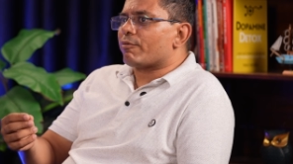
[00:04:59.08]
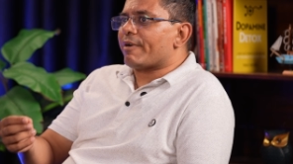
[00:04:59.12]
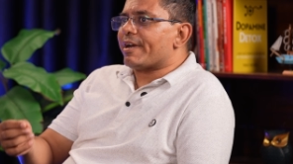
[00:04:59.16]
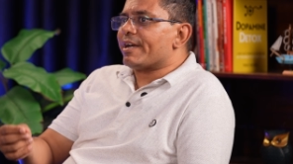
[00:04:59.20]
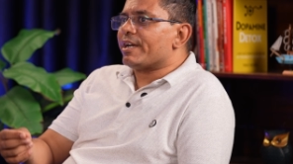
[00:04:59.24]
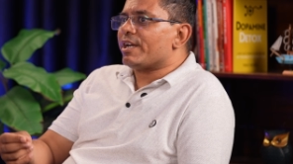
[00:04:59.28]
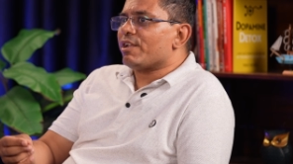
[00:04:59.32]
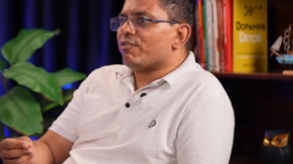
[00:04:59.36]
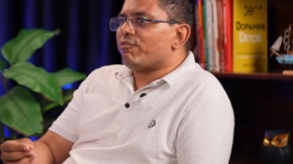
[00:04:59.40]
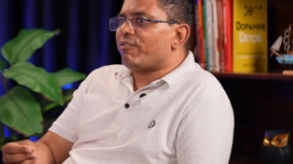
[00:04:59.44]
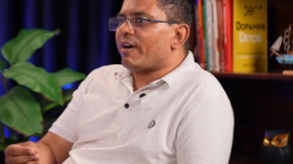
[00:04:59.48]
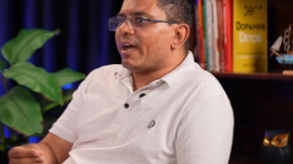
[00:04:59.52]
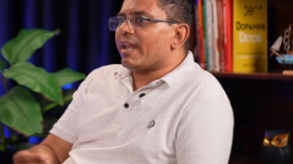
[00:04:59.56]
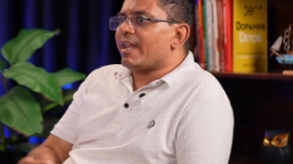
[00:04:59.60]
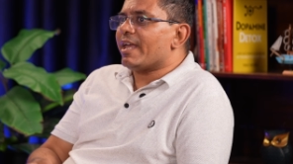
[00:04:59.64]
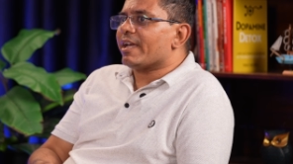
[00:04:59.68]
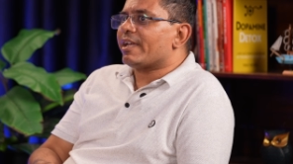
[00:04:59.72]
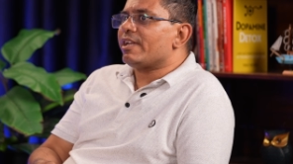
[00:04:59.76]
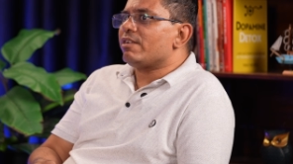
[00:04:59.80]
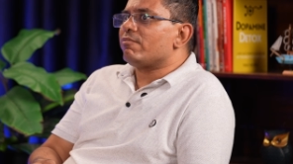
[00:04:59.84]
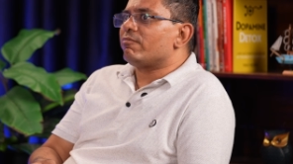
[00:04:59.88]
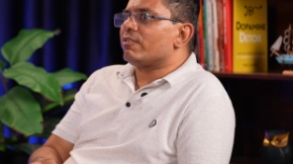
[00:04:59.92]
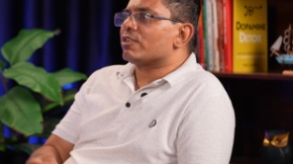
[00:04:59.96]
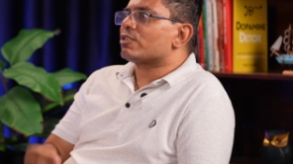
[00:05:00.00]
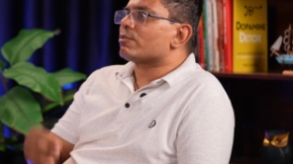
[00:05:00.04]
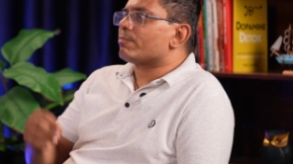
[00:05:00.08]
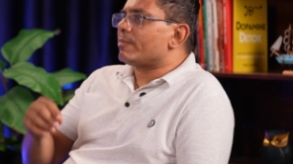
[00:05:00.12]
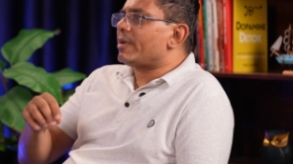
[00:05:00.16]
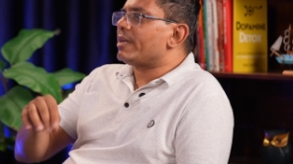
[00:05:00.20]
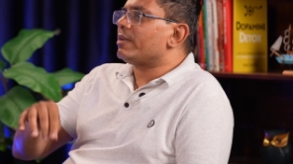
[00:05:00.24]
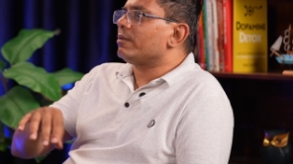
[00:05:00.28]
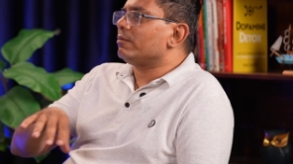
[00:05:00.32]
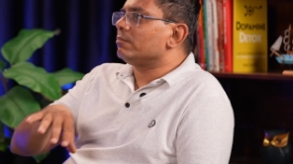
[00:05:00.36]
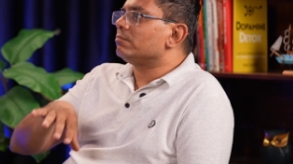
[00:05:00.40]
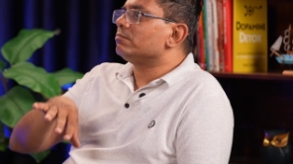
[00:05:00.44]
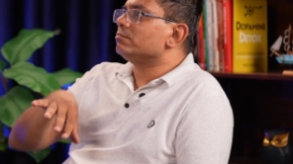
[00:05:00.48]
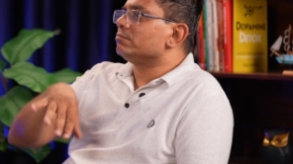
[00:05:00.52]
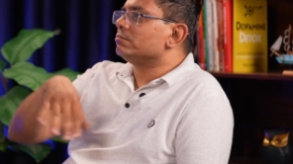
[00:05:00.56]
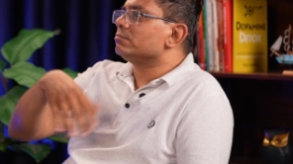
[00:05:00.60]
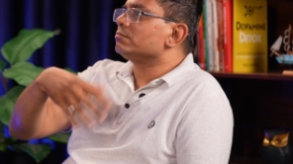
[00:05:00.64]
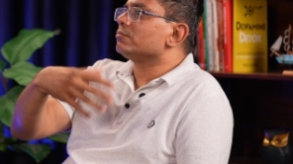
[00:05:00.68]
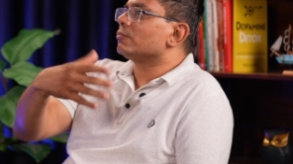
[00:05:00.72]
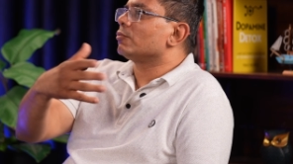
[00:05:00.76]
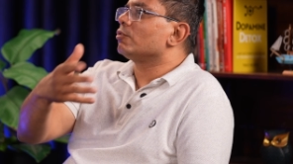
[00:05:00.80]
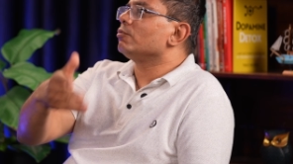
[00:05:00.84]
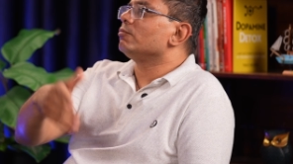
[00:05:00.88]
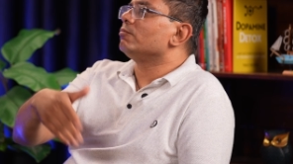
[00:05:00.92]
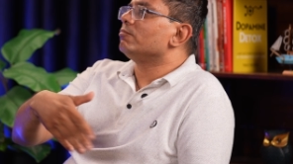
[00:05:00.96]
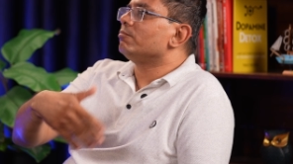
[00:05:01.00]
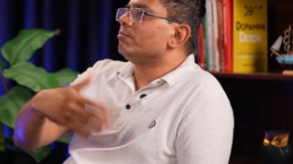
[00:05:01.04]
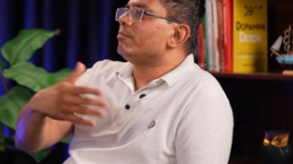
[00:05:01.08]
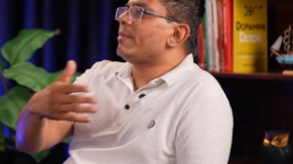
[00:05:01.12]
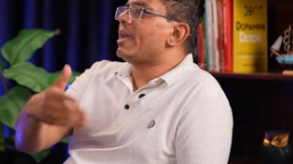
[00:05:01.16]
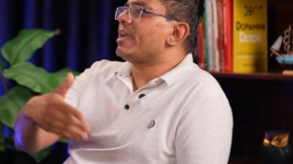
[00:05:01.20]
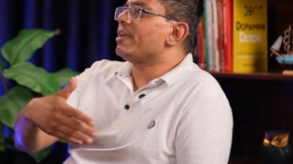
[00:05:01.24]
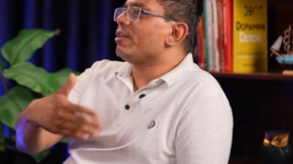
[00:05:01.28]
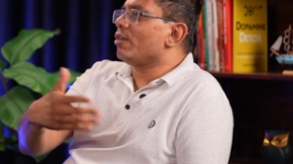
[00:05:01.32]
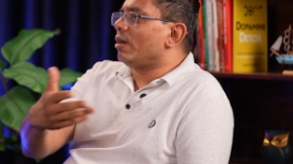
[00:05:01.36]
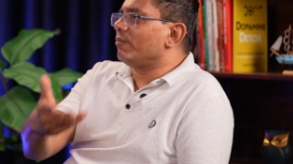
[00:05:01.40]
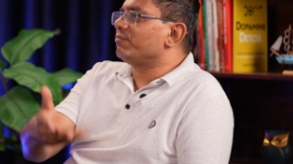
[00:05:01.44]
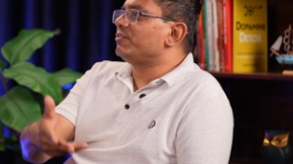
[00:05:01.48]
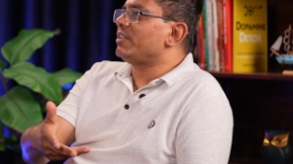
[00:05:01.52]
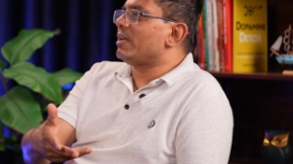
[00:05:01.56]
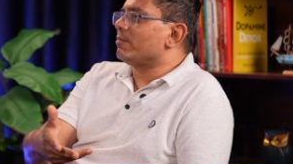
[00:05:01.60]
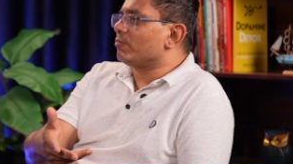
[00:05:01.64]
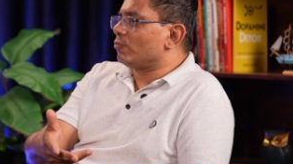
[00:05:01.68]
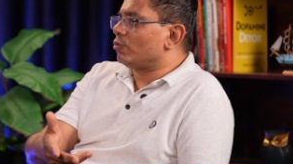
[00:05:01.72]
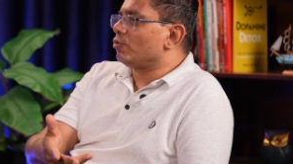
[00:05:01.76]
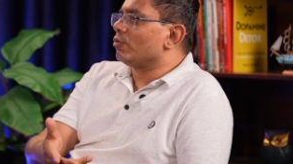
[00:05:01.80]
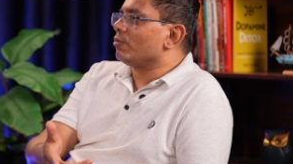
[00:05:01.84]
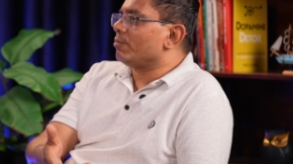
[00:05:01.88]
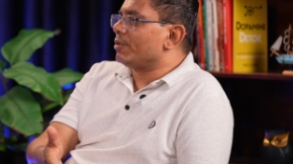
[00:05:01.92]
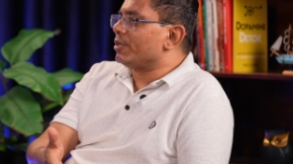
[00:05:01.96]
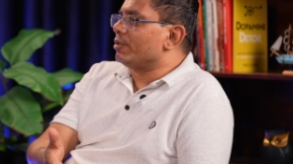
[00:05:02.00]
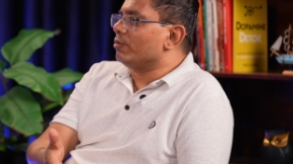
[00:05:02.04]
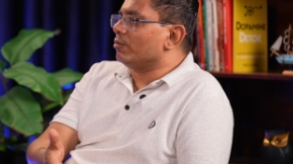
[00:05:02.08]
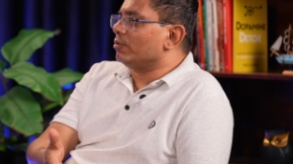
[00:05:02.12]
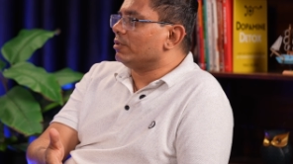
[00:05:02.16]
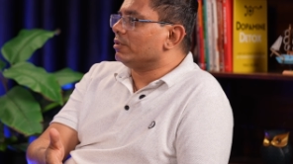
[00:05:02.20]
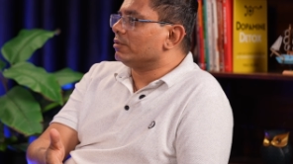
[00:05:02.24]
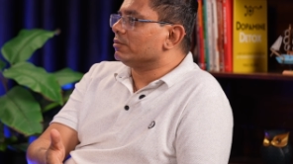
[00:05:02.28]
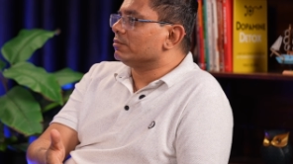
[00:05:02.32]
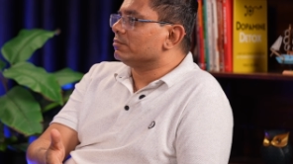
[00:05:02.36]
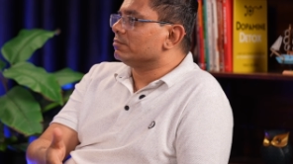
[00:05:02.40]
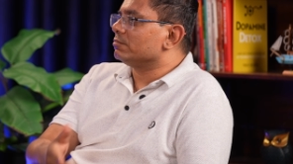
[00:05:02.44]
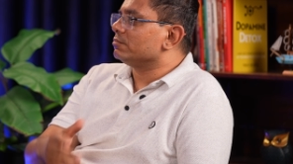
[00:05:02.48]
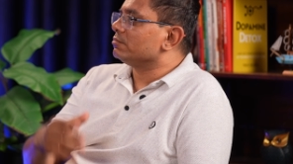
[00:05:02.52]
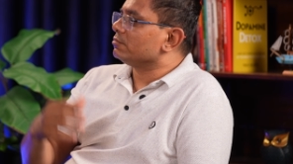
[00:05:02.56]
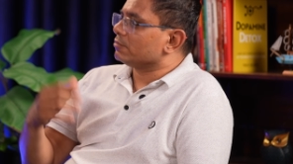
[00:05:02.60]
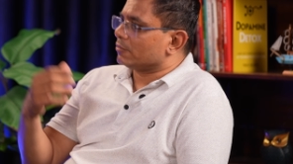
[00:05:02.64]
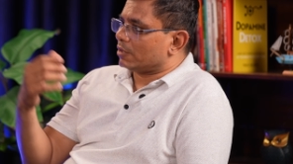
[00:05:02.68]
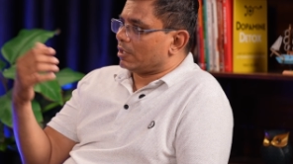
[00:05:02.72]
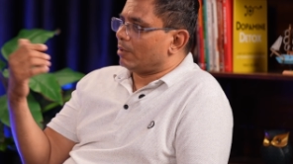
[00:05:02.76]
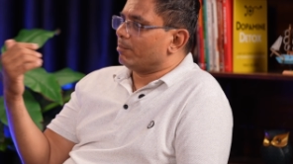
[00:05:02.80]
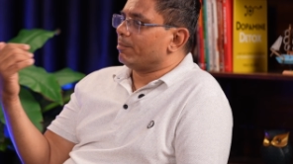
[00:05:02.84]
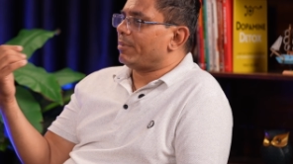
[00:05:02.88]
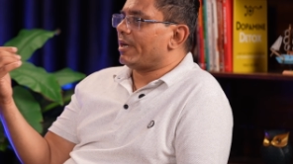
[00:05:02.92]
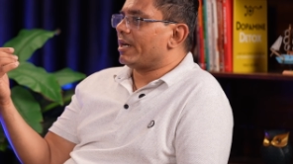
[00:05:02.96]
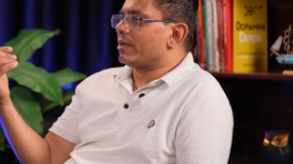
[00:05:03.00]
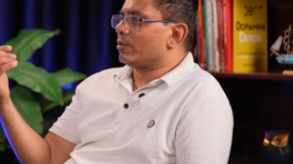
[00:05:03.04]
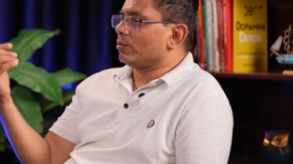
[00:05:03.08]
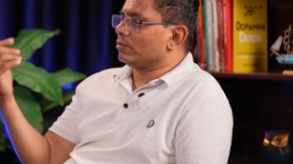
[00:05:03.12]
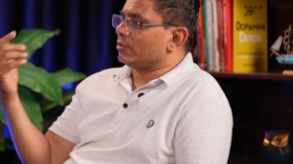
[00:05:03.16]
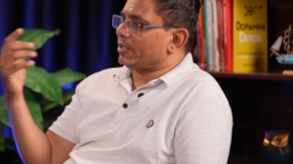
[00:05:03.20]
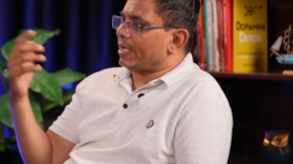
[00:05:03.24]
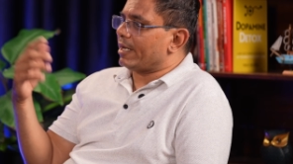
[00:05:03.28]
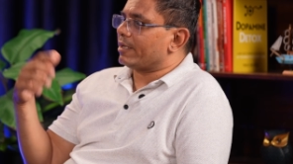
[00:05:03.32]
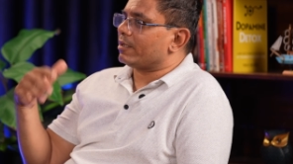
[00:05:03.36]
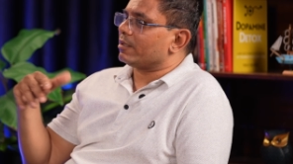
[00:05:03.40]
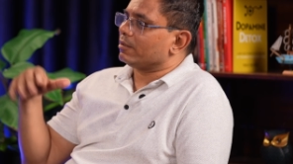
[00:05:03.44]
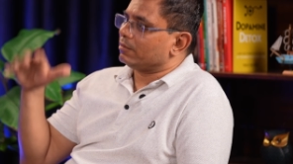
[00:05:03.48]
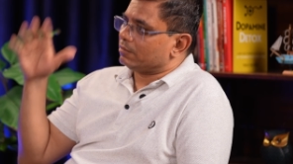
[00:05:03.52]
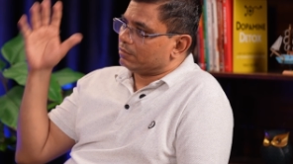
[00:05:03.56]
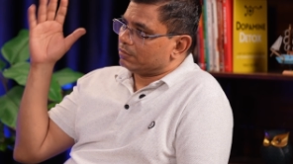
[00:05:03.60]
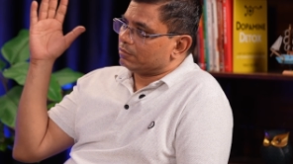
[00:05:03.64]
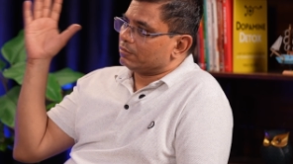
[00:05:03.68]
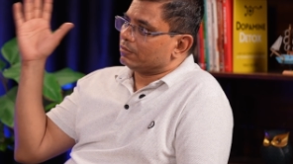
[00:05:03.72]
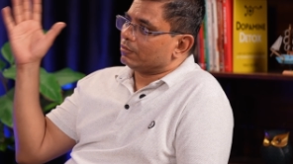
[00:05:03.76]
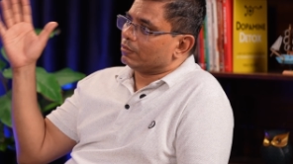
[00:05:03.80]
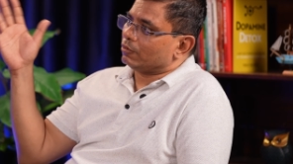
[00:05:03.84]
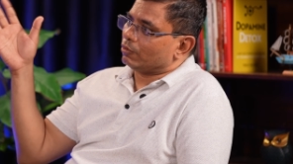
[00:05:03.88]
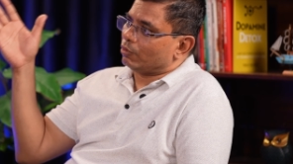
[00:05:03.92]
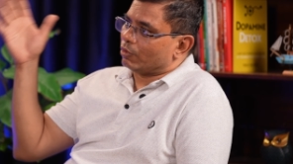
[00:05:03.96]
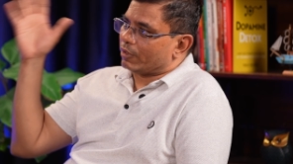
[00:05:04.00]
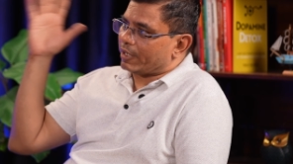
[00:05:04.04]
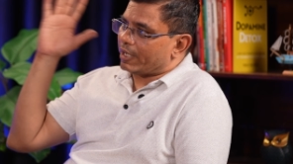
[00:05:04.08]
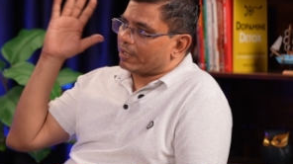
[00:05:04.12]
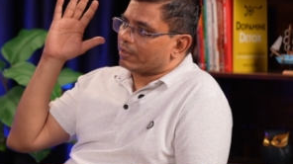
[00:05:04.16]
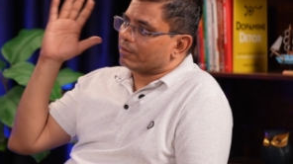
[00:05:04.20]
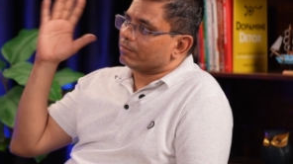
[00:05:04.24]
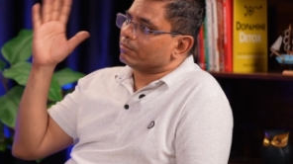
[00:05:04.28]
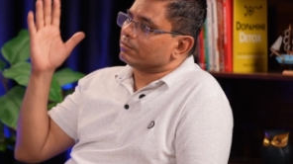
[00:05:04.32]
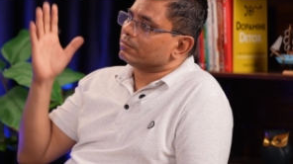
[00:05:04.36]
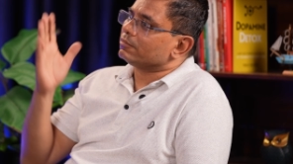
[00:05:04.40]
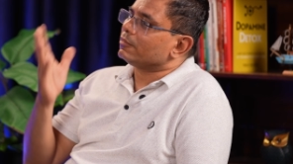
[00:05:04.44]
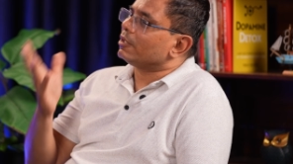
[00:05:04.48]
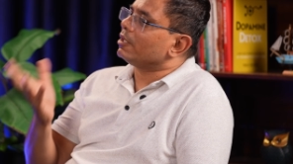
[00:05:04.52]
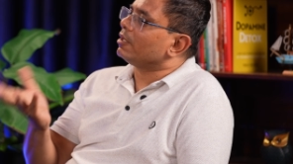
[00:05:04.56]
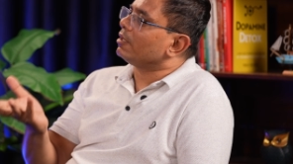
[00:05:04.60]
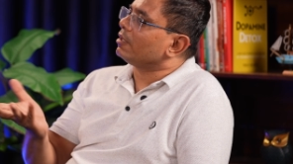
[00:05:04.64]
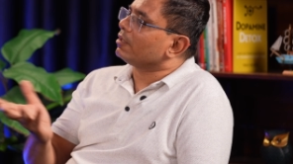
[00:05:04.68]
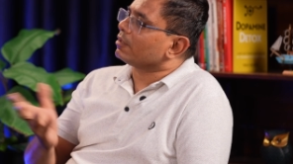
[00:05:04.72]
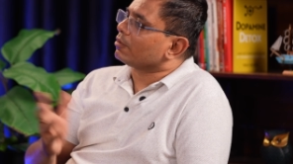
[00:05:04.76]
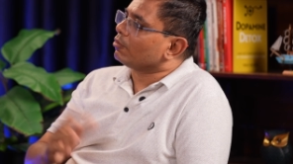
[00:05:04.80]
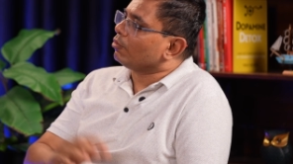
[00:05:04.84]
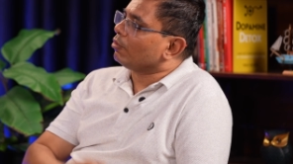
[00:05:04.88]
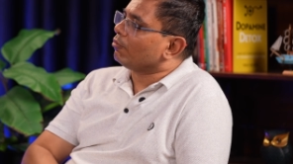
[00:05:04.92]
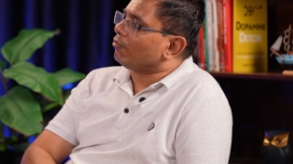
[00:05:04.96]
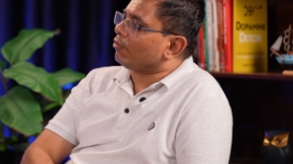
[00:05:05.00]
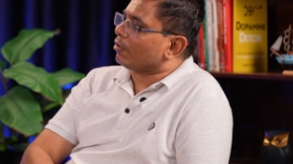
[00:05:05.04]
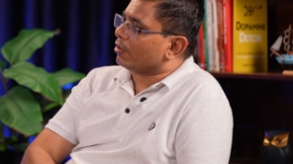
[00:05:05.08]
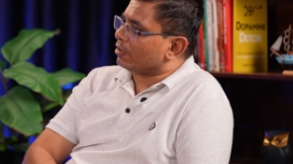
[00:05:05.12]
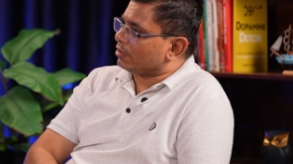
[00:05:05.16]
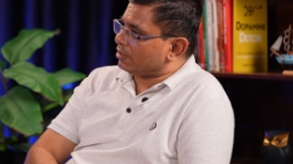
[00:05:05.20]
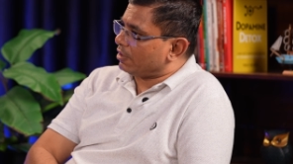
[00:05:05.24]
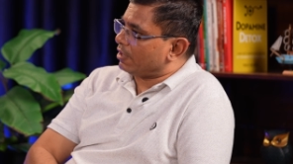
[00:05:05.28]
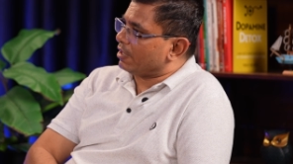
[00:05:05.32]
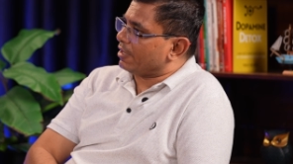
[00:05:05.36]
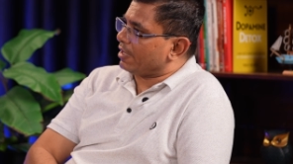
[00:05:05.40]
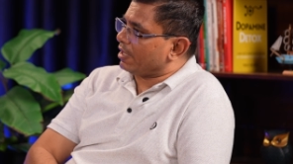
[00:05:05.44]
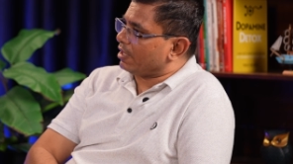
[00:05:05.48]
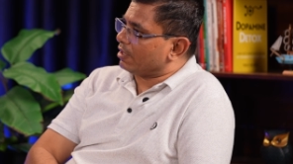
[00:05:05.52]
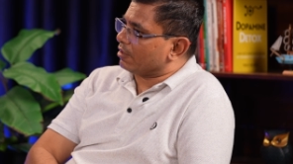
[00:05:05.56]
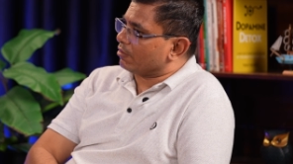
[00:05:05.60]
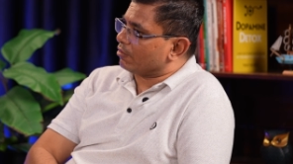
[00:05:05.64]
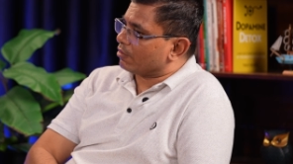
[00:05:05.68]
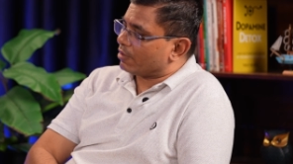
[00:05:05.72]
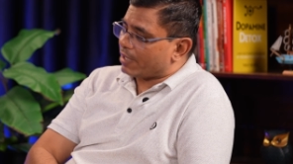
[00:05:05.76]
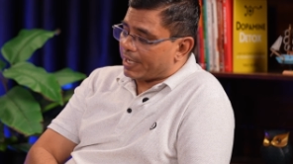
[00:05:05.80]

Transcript: 25 lakh investment, many of them could be doing compared to that who can go for a 30 crore,